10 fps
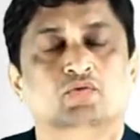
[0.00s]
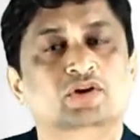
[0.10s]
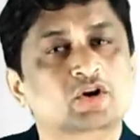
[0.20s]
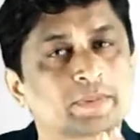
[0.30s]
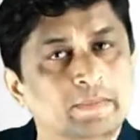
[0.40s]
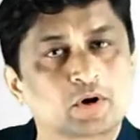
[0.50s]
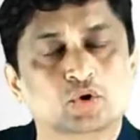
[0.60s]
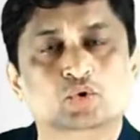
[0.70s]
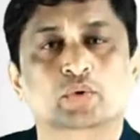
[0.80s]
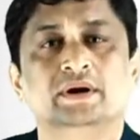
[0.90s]
Will you be able
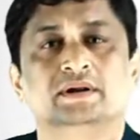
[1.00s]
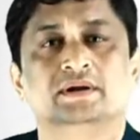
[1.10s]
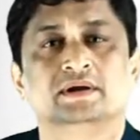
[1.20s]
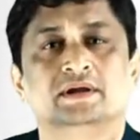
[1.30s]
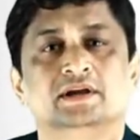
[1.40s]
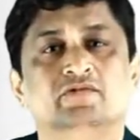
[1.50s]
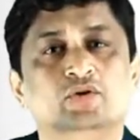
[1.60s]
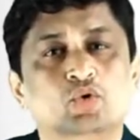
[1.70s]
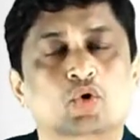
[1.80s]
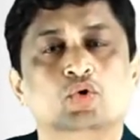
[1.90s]
to do it if
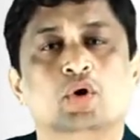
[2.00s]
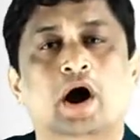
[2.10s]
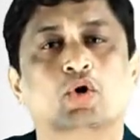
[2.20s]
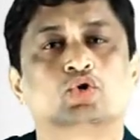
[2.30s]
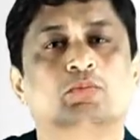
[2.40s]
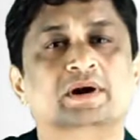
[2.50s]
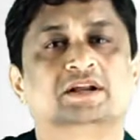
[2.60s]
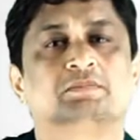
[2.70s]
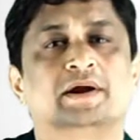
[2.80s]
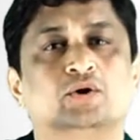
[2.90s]
you don't know how to
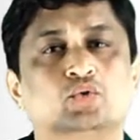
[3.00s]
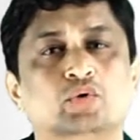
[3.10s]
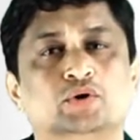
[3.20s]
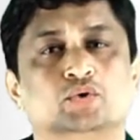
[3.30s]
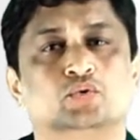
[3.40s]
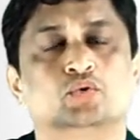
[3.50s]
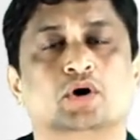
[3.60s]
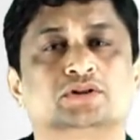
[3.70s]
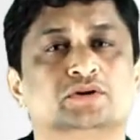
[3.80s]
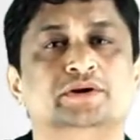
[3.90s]
multiply 2 into 2
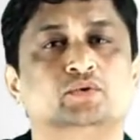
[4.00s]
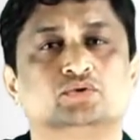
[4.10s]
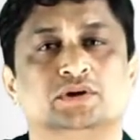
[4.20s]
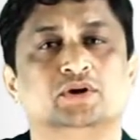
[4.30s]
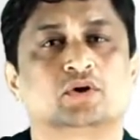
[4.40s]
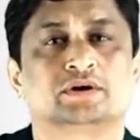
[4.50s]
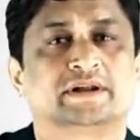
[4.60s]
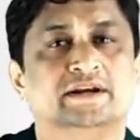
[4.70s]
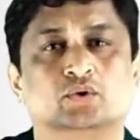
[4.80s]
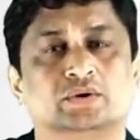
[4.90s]
or 3 into 3 or
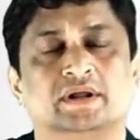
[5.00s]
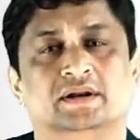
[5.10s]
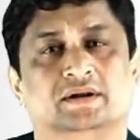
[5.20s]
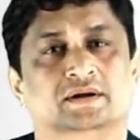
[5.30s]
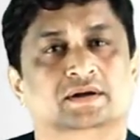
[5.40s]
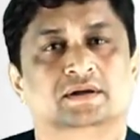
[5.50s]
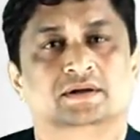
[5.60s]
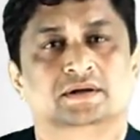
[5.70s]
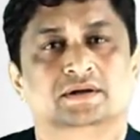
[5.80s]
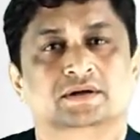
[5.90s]
10 into 10?
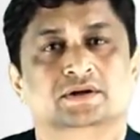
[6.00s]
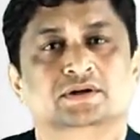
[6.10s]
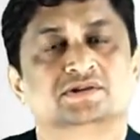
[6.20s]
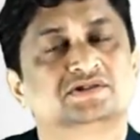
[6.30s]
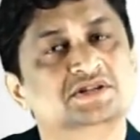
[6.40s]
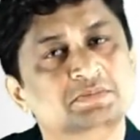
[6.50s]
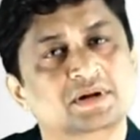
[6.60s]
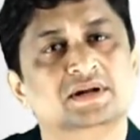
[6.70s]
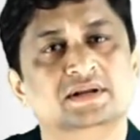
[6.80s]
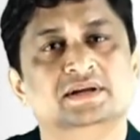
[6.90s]

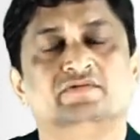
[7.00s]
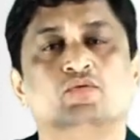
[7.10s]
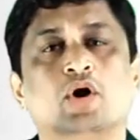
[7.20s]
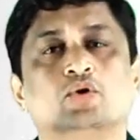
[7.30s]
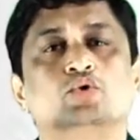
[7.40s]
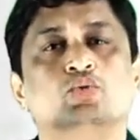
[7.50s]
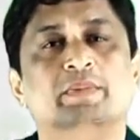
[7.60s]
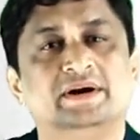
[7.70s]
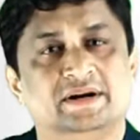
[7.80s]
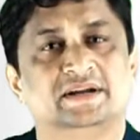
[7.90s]
Similarly, if you want to do
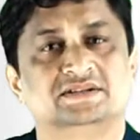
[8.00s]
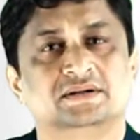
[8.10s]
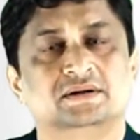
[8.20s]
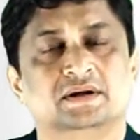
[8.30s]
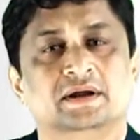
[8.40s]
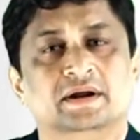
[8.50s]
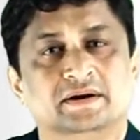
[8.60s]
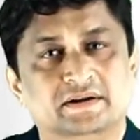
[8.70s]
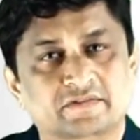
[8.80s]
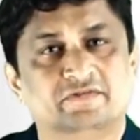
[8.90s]
meditation,
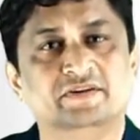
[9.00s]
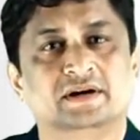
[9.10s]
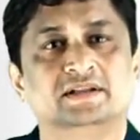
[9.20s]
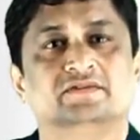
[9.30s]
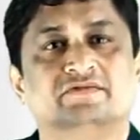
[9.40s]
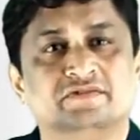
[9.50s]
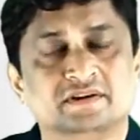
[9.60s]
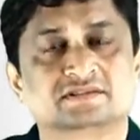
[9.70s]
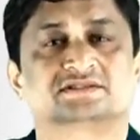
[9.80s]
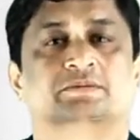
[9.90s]
definitely the
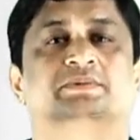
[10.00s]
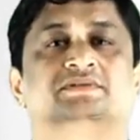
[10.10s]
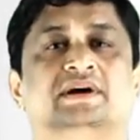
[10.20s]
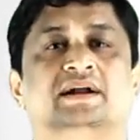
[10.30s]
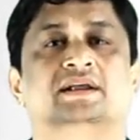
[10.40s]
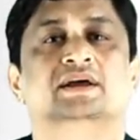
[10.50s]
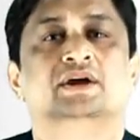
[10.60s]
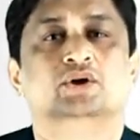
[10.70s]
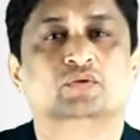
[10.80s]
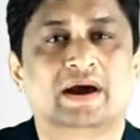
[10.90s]
first step is that
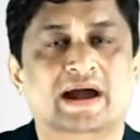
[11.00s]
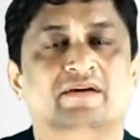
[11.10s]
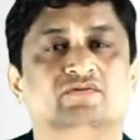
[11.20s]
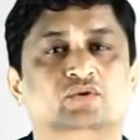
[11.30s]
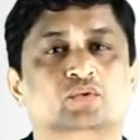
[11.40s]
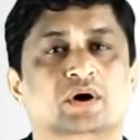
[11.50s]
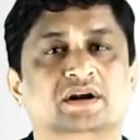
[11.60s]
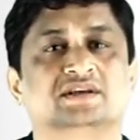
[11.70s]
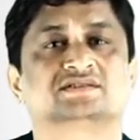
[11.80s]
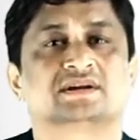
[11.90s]
you have to
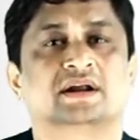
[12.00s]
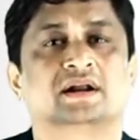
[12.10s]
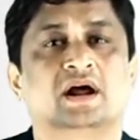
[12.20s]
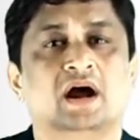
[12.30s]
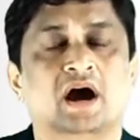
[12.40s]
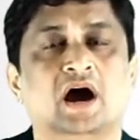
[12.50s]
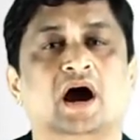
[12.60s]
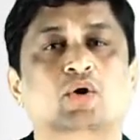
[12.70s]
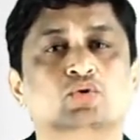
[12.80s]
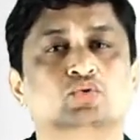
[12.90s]
understand
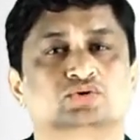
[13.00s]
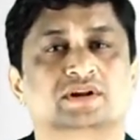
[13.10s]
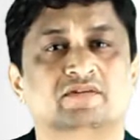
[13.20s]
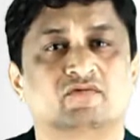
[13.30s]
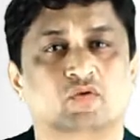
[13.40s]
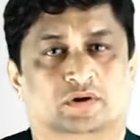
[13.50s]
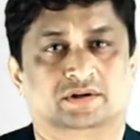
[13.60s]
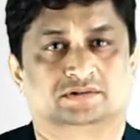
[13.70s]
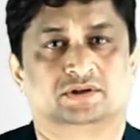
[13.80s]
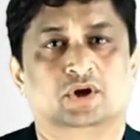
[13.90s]
how to stay
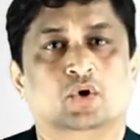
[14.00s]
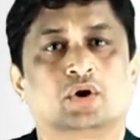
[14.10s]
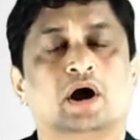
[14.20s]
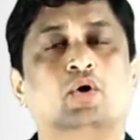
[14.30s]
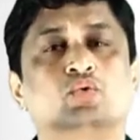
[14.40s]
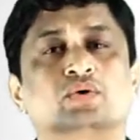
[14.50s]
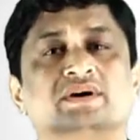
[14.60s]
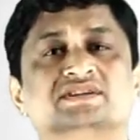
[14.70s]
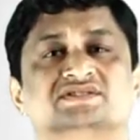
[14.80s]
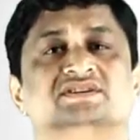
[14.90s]
focused or how to
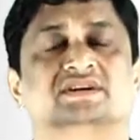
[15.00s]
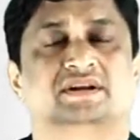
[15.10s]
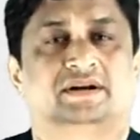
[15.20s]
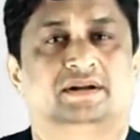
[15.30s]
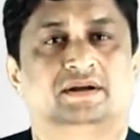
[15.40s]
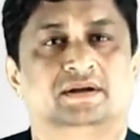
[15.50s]
concentrate.